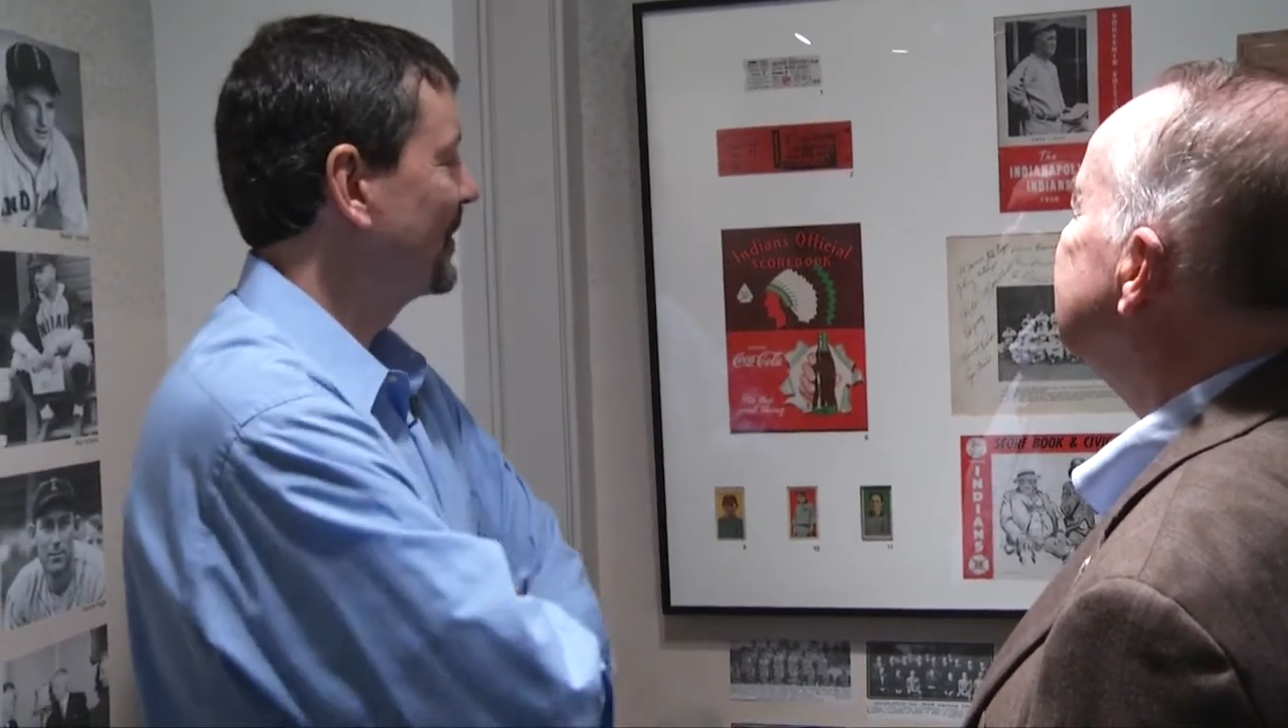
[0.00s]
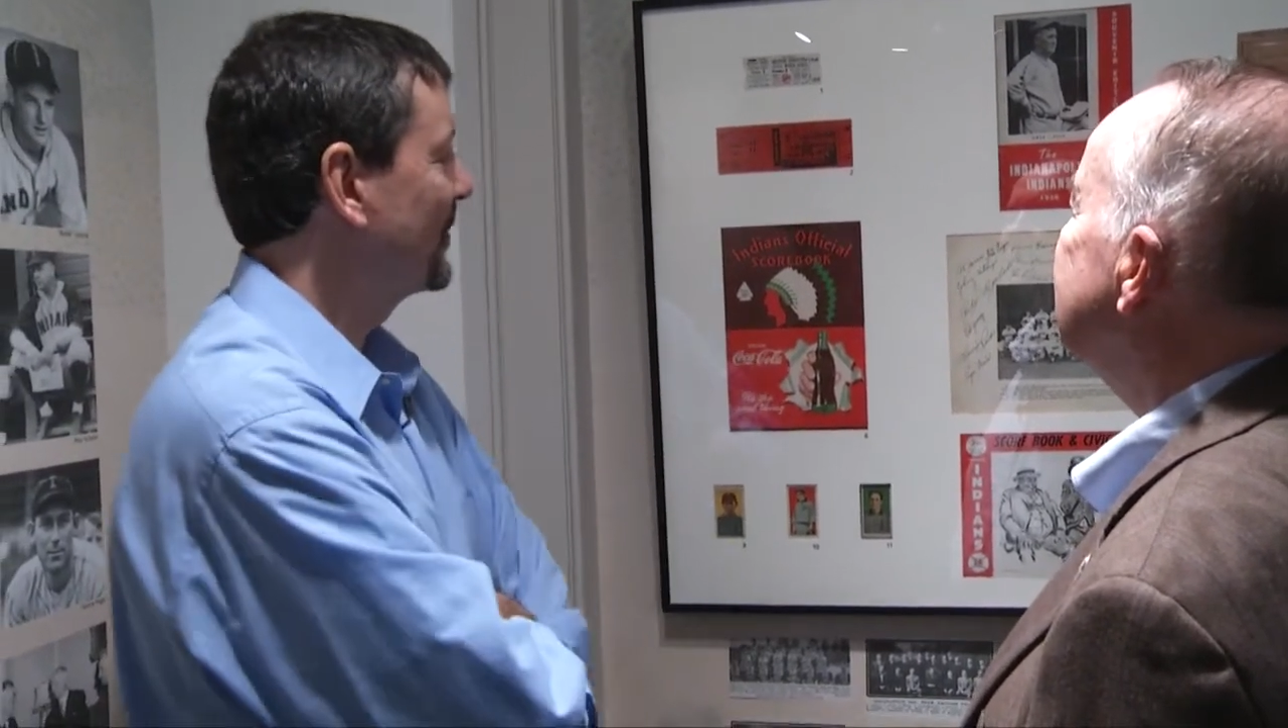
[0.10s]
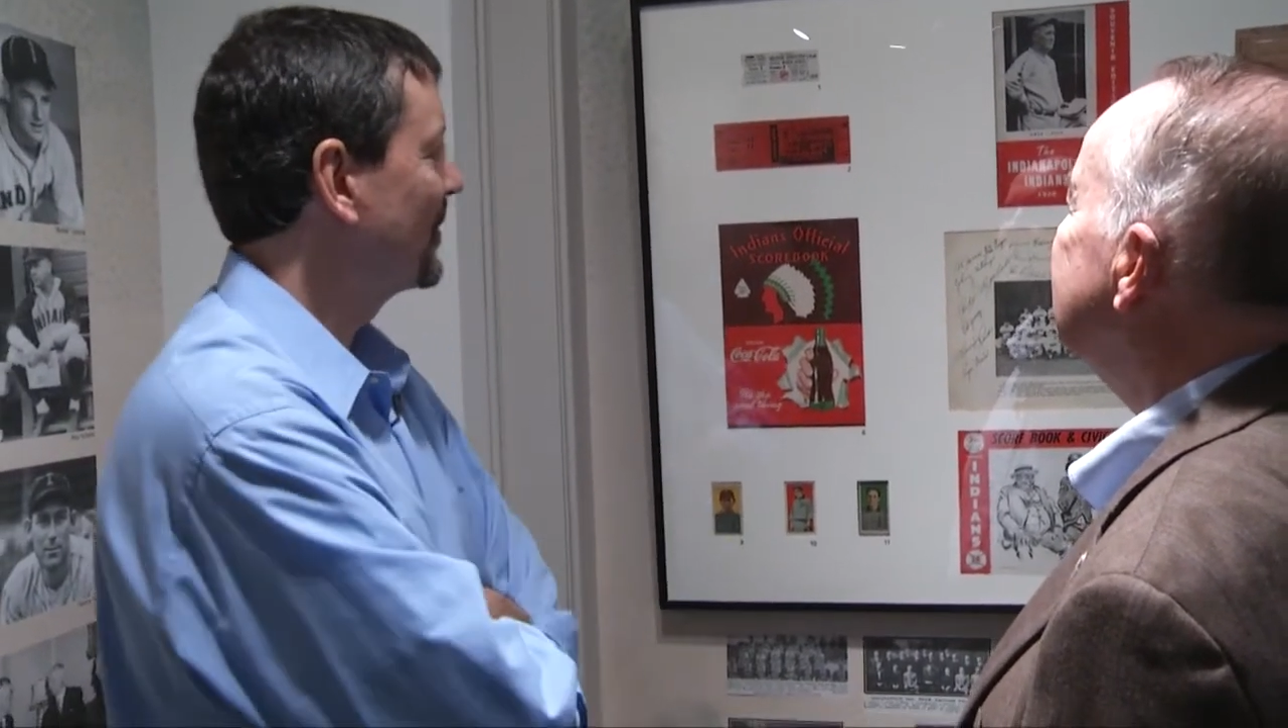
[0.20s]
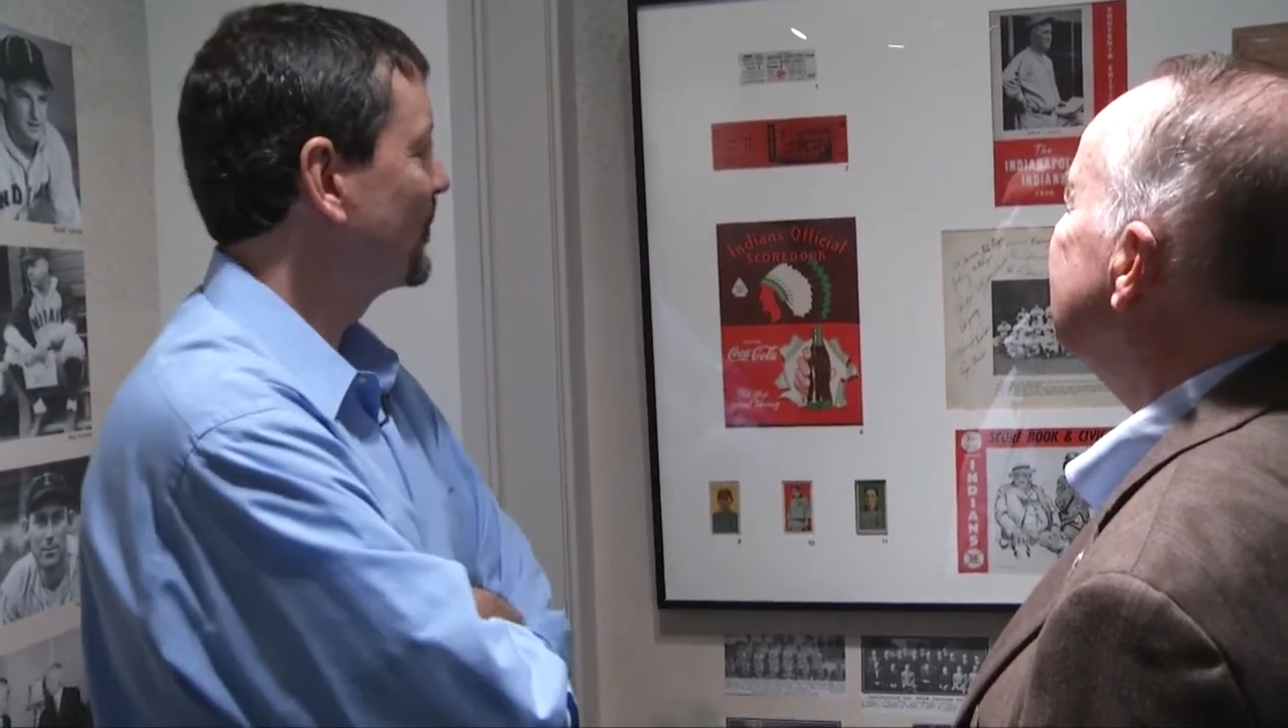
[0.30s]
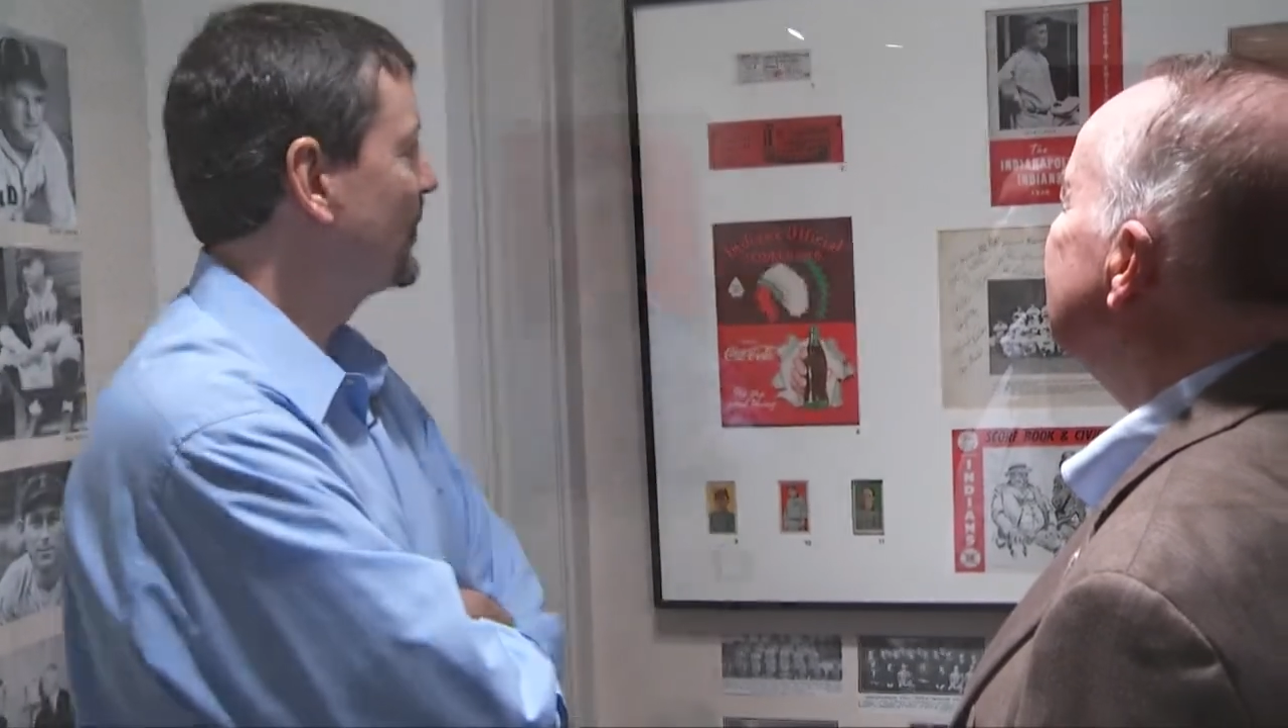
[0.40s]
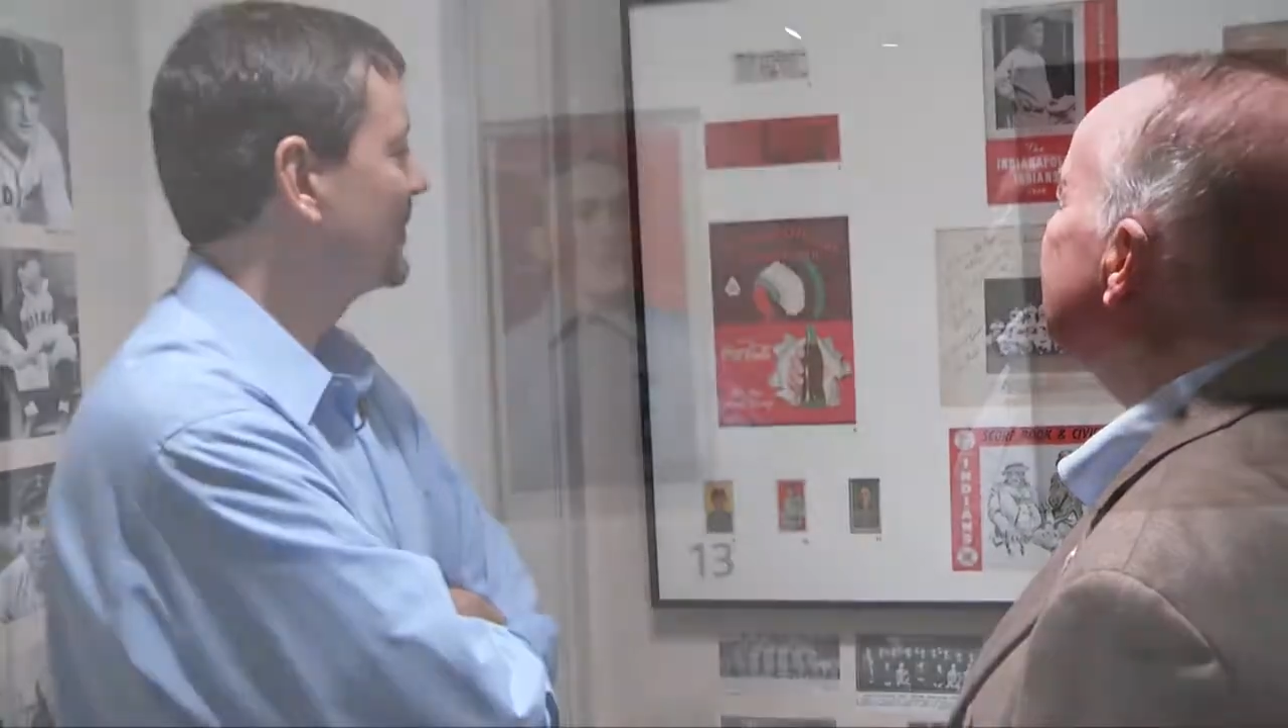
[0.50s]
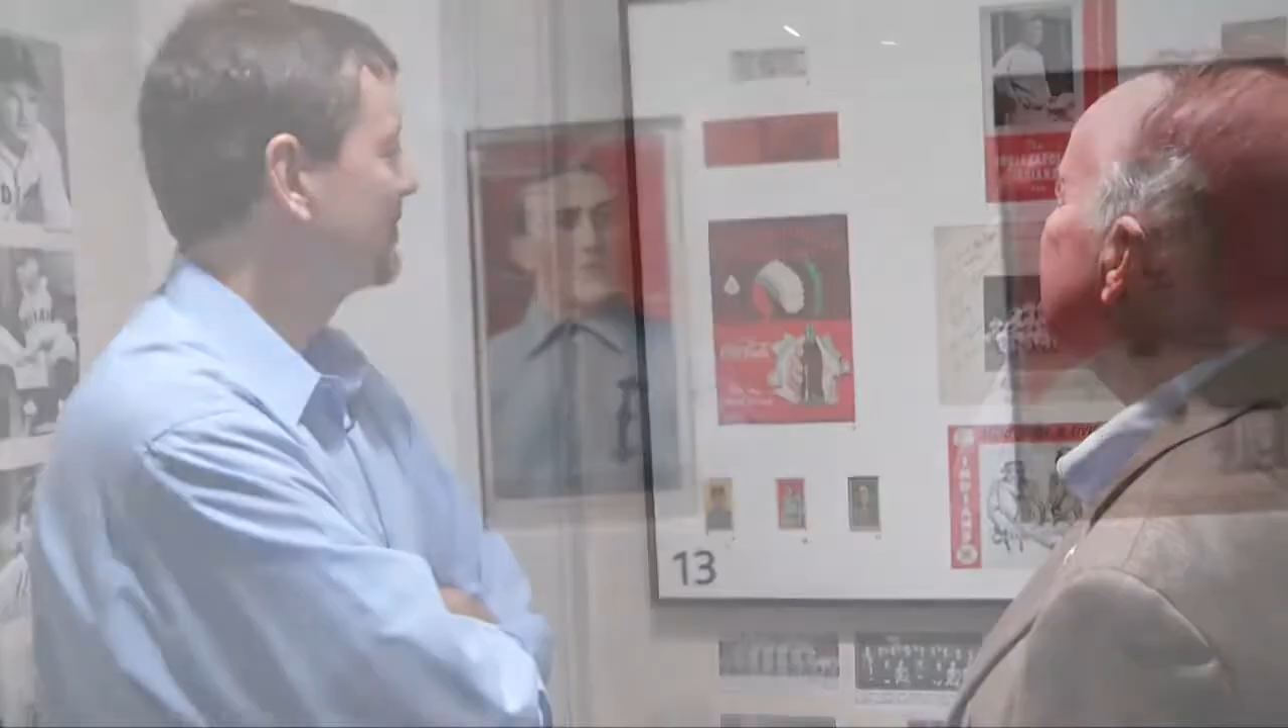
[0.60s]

incredible.